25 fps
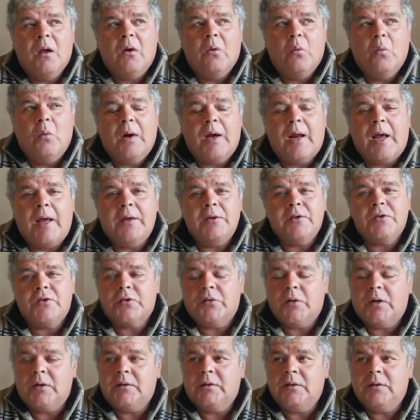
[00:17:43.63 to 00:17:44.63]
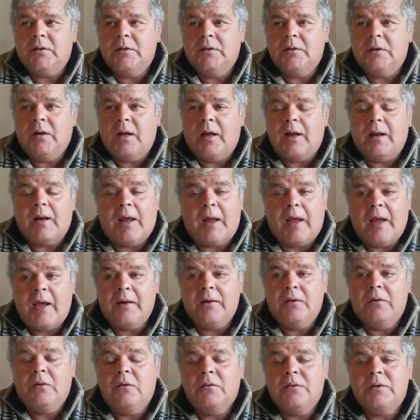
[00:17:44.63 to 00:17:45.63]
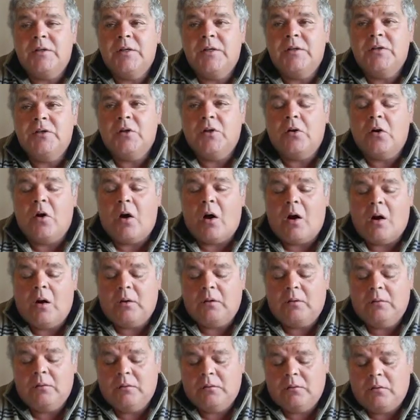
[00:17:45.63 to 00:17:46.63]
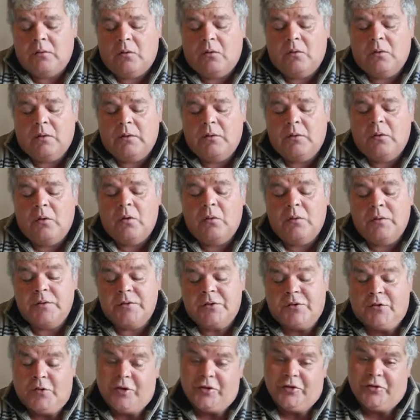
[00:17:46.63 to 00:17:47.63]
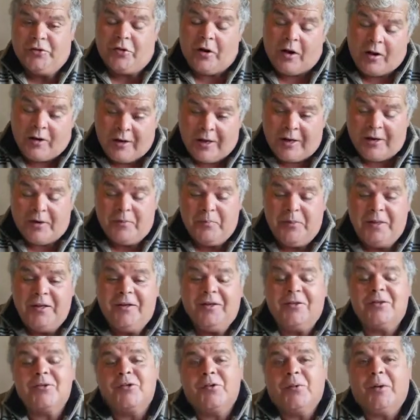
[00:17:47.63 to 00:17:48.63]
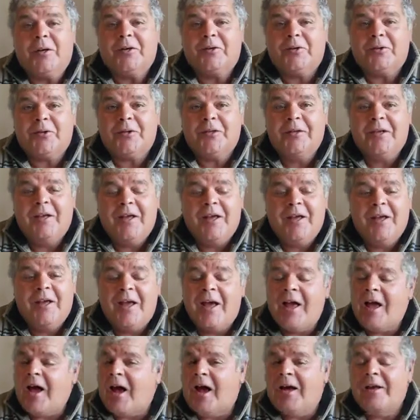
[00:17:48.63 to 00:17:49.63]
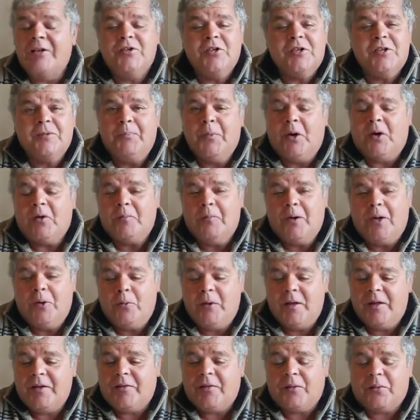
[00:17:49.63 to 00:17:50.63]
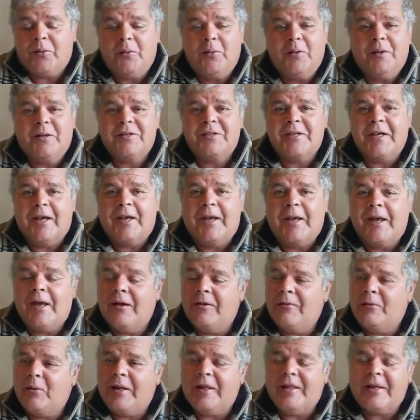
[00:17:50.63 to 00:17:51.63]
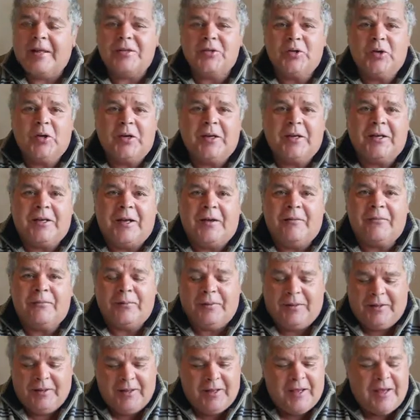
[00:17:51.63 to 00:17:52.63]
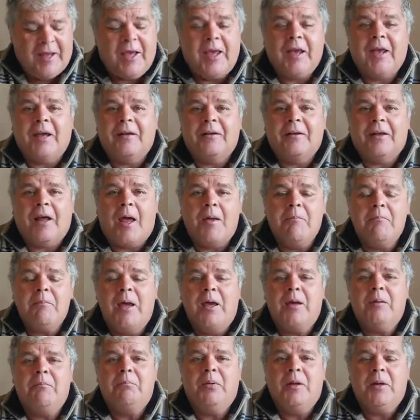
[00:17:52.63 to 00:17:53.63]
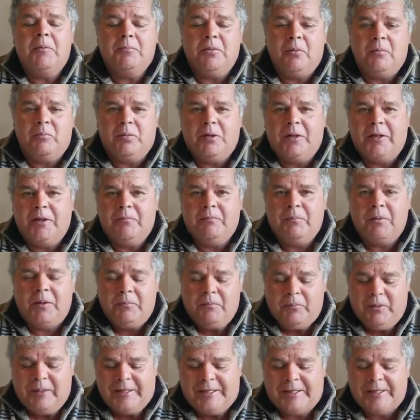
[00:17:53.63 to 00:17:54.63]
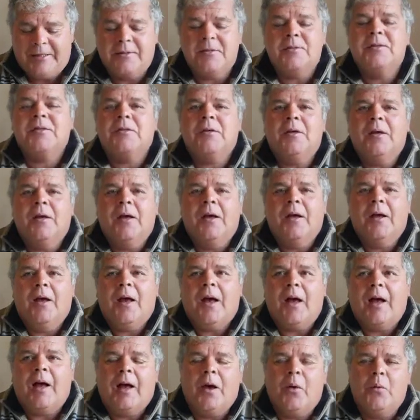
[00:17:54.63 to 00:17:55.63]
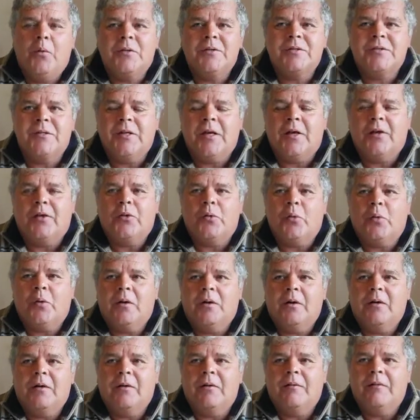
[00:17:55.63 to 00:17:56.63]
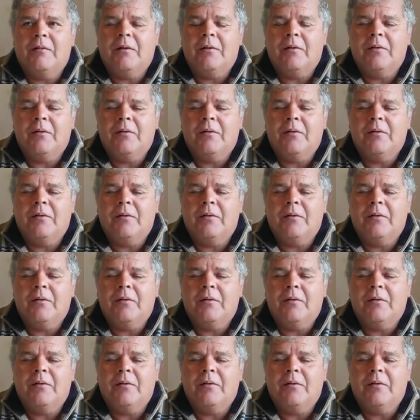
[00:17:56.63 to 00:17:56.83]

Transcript: When I instructed and I had no teaching on or no instructions on how to be an instructor, I just muddled my way through and say, well, that's good enough. And I made people believe me because I was the authority